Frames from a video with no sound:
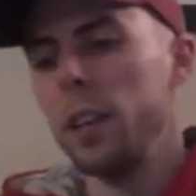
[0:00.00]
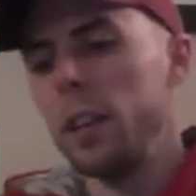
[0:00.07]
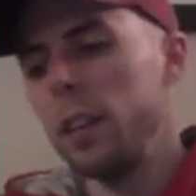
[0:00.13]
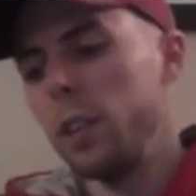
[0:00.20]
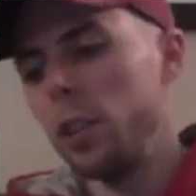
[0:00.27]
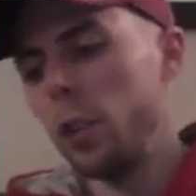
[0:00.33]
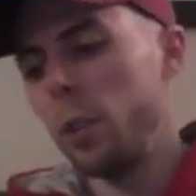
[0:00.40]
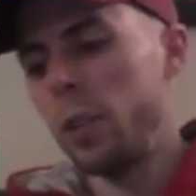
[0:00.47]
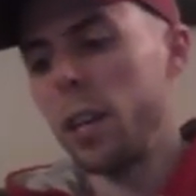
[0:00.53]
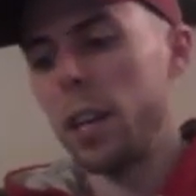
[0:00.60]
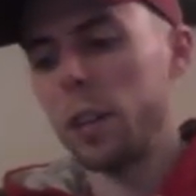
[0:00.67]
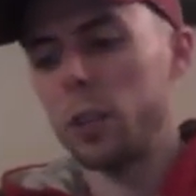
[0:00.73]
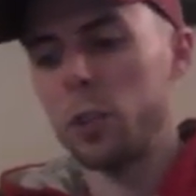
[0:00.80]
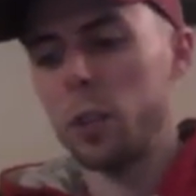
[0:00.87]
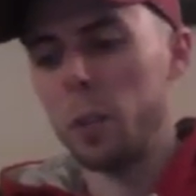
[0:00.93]
the
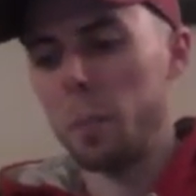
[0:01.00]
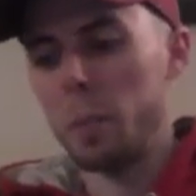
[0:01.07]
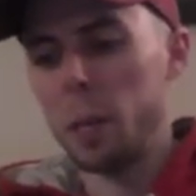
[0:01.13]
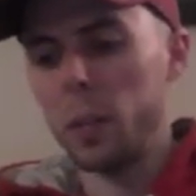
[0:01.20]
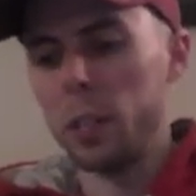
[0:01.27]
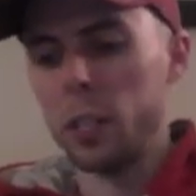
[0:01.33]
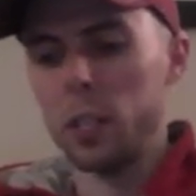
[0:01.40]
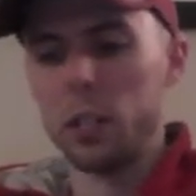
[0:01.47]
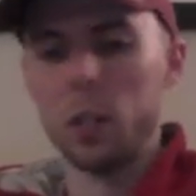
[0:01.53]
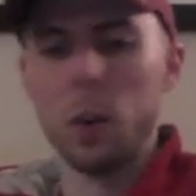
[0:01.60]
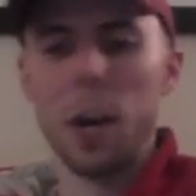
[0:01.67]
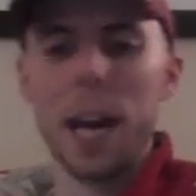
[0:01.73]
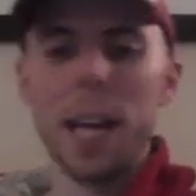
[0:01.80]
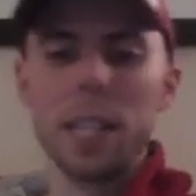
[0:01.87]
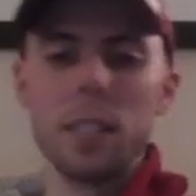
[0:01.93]
extra ability.
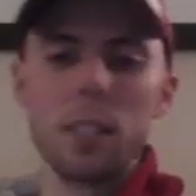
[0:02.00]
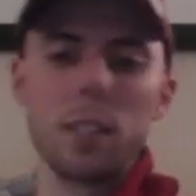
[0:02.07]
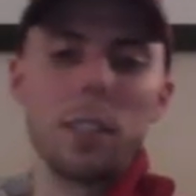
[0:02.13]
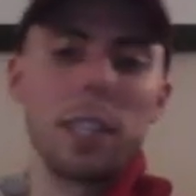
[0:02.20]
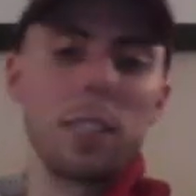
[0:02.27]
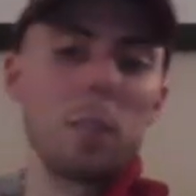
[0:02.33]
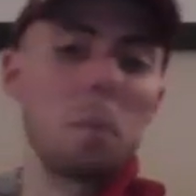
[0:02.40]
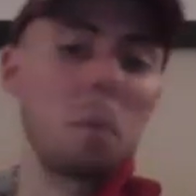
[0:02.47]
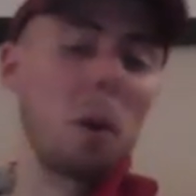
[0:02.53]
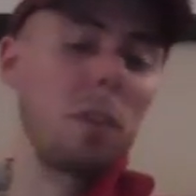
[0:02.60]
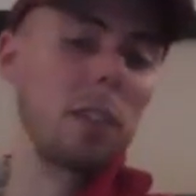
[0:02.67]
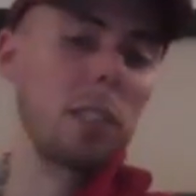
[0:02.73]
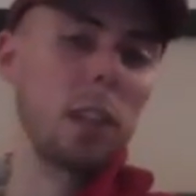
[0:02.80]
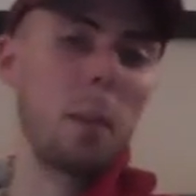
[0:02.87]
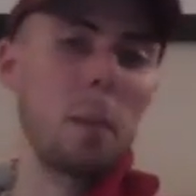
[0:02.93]
So that's a
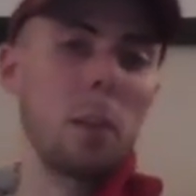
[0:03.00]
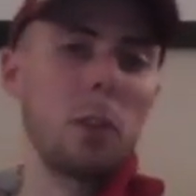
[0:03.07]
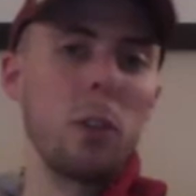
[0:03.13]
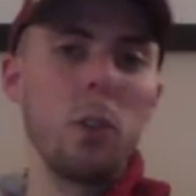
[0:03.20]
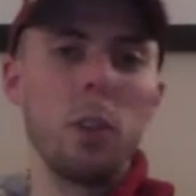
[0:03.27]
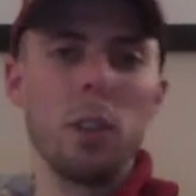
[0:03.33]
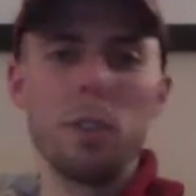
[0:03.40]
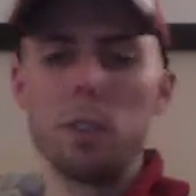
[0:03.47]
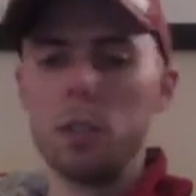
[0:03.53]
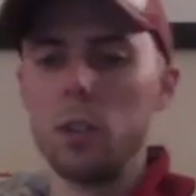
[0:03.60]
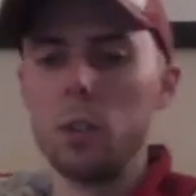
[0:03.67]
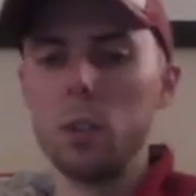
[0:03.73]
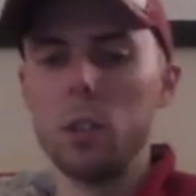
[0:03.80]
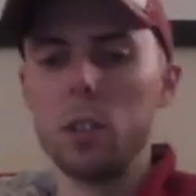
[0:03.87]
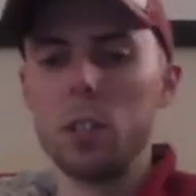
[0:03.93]
perfect opportunity for
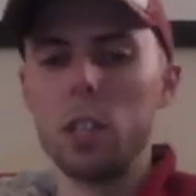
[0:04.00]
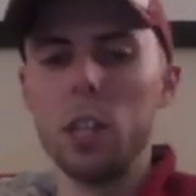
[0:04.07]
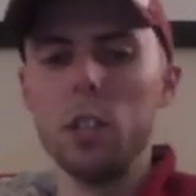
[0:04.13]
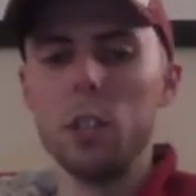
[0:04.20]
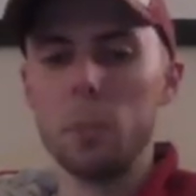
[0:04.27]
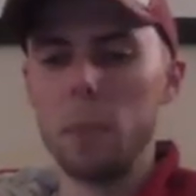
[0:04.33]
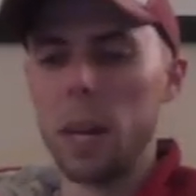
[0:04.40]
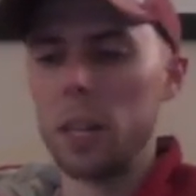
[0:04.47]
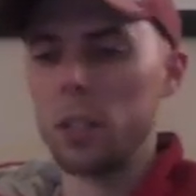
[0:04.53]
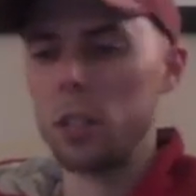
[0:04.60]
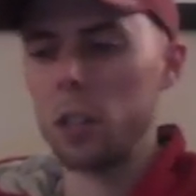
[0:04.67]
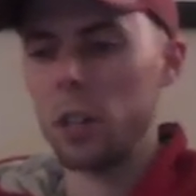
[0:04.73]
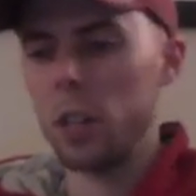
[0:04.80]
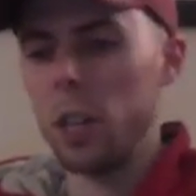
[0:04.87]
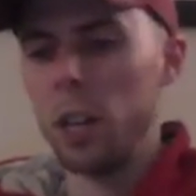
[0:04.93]
you as a dungeon
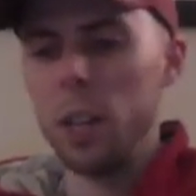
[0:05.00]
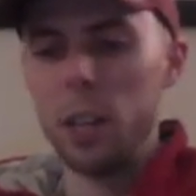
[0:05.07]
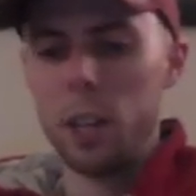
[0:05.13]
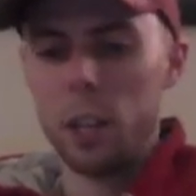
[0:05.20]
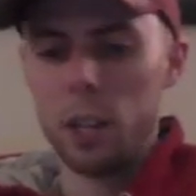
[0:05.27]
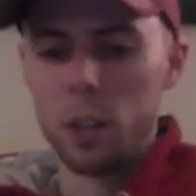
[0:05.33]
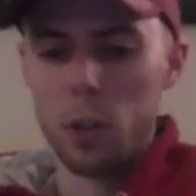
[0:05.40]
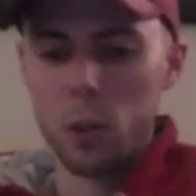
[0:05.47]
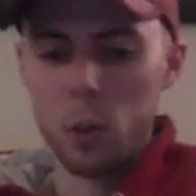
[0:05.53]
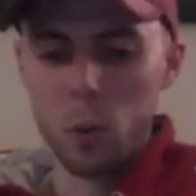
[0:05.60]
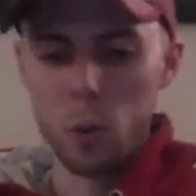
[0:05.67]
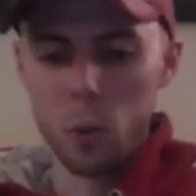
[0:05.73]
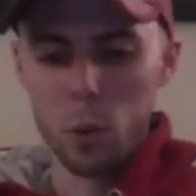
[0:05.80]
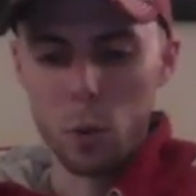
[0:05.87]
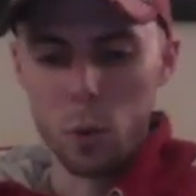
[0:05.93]
master
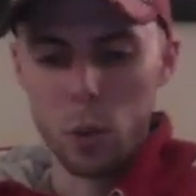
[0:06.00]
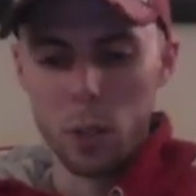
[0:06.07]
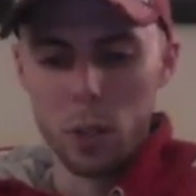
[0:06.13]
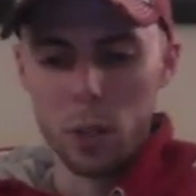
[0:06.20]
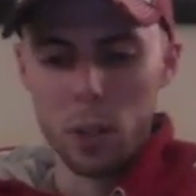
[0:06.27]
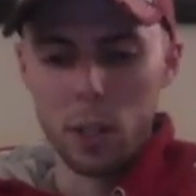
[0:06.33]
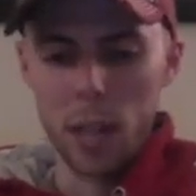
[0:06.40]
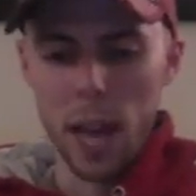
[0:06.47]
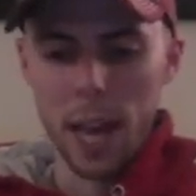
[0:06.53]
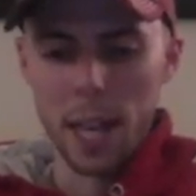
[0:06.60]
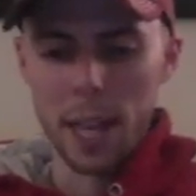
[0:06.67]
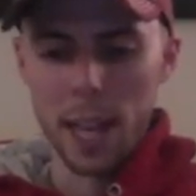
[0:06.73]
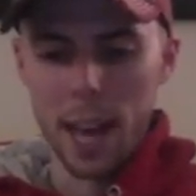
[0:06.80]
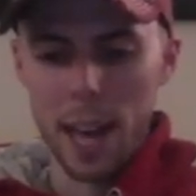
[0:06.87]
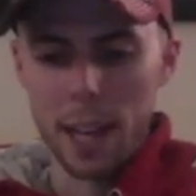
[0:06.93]
to
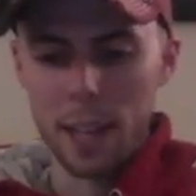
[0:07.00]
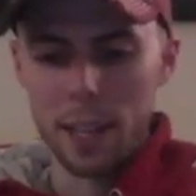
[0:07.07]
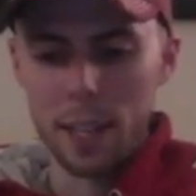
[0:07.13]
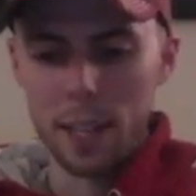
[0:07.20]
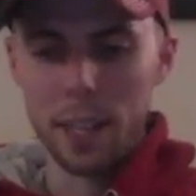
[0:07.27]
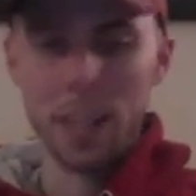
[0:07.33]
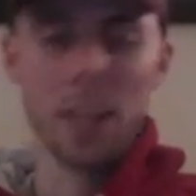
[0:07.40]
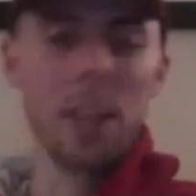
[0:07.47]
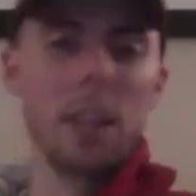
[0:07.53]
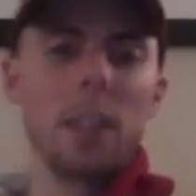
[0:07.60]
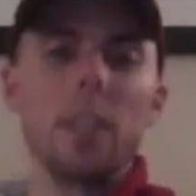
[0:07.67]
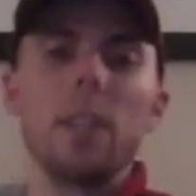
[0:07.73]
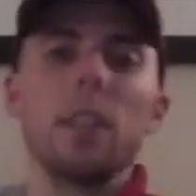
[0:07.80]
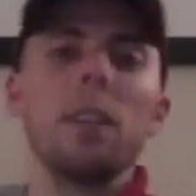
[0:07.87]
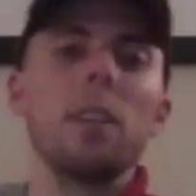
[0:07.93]
take that
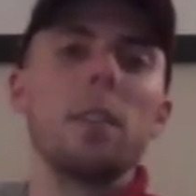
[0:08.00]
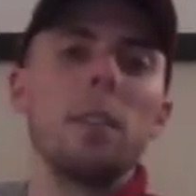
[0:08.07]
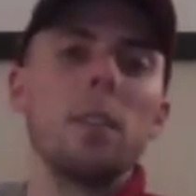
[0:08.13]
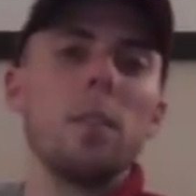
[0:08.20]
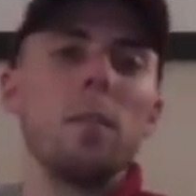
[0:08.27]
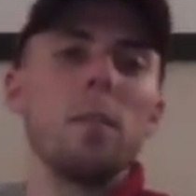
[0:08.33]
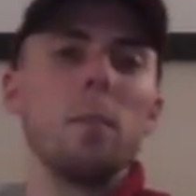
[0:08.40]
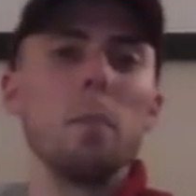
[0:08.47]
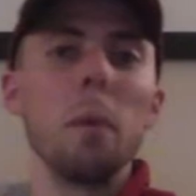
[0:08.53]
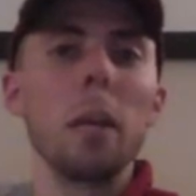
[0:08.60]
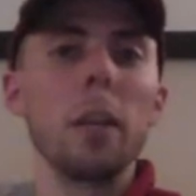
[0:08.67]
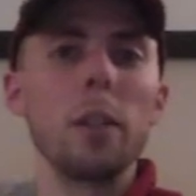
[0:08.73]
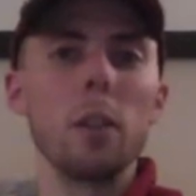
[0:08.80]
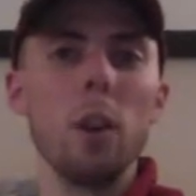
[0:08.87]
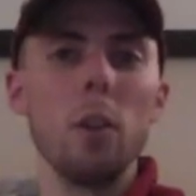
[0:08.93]
and
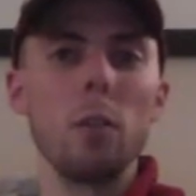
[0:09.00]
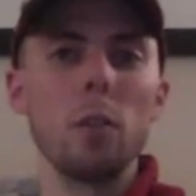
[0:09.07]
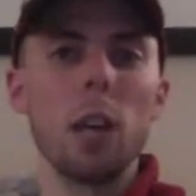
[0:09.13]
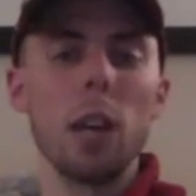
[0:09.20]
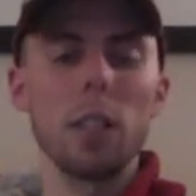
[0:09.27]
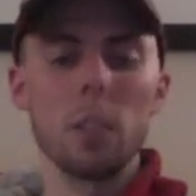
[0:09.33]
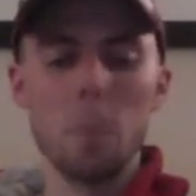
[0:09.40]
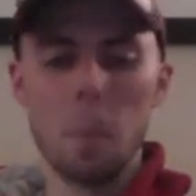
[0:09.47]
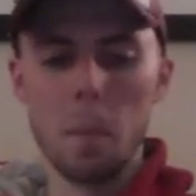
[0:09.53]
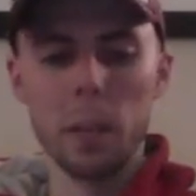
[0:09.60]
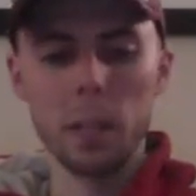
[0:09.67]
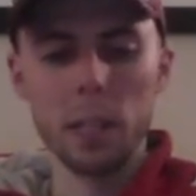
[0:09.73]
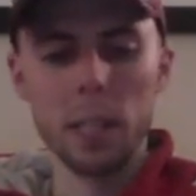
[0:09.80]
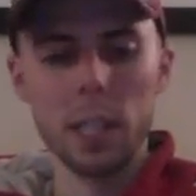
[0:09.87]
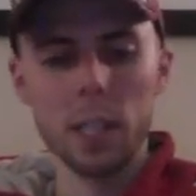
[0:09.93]
make your own custom
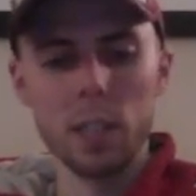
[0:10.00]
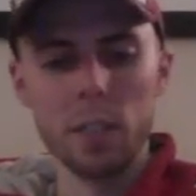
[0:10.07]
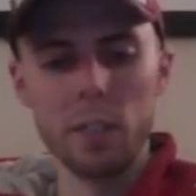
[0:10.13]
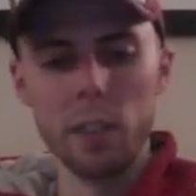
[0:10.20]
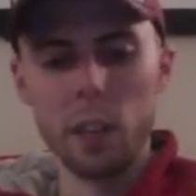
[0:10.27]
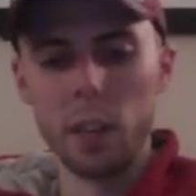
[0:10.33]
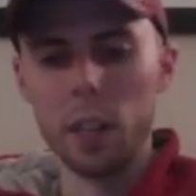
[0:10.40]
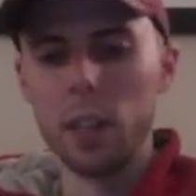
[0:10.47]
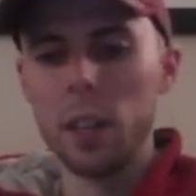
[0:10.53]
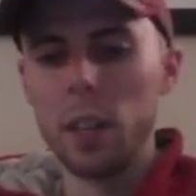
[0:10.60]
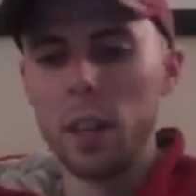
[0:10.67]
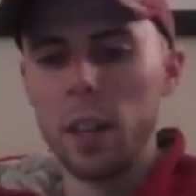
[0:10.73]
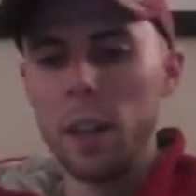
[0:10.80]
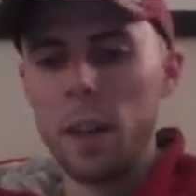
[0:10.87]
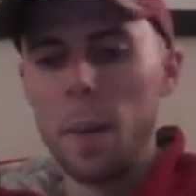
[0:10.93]
ability. That's the fun.
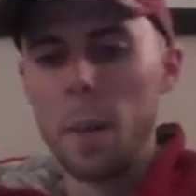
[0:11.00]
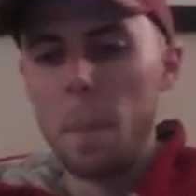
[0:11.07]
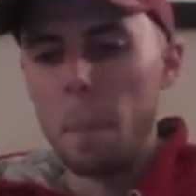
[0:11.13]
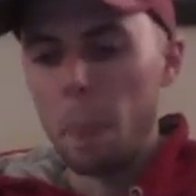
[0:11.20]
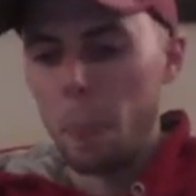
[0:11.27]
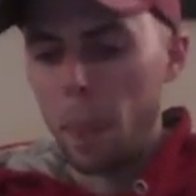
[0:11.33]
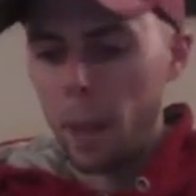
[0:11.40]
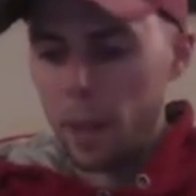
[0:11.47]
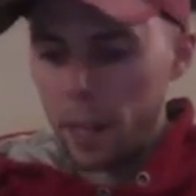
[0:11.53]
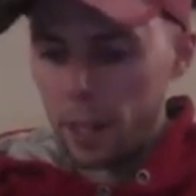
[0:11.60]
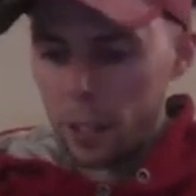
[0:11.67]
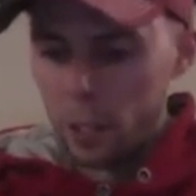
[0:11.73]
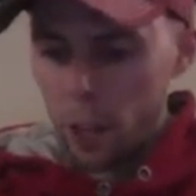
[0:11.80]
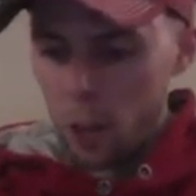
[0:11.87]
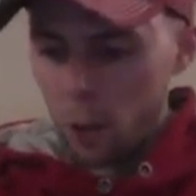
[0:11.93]
And I
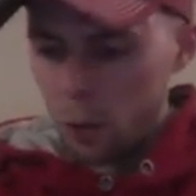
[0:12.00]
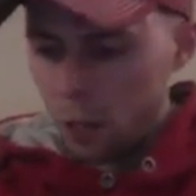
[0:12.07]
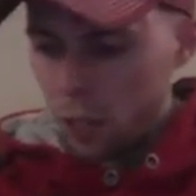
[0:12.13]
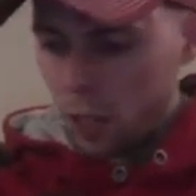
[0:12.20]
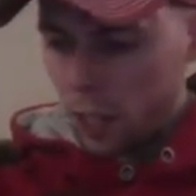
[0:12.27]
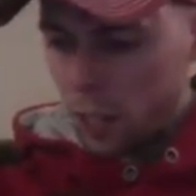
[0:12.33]
don't see